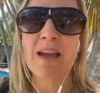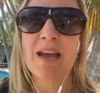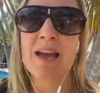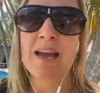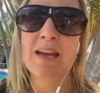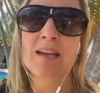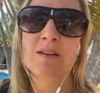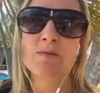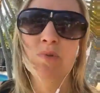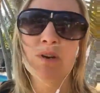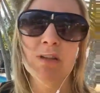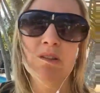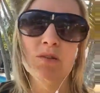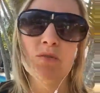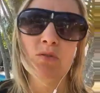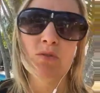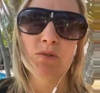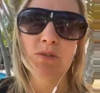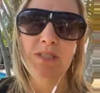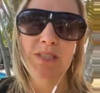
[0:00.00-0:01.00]
And one of the
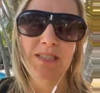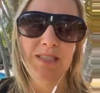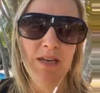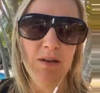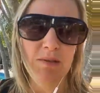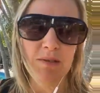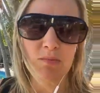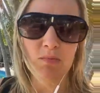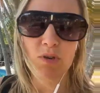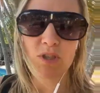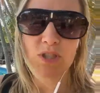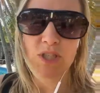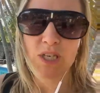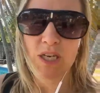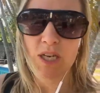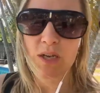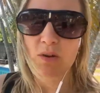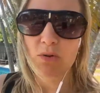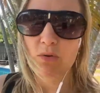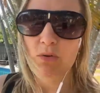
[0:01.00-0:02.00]
courses I was
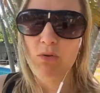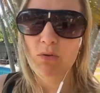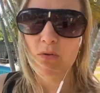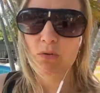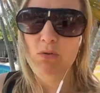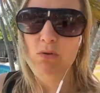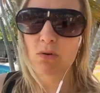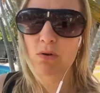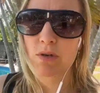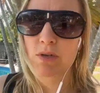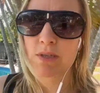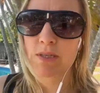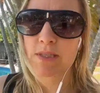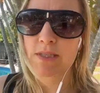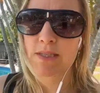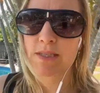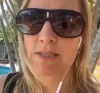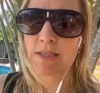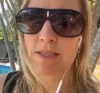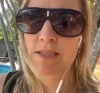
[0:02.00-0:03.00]
watching
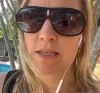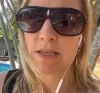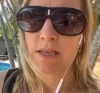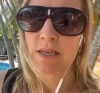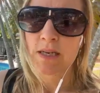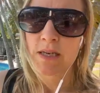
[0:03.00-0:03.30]
was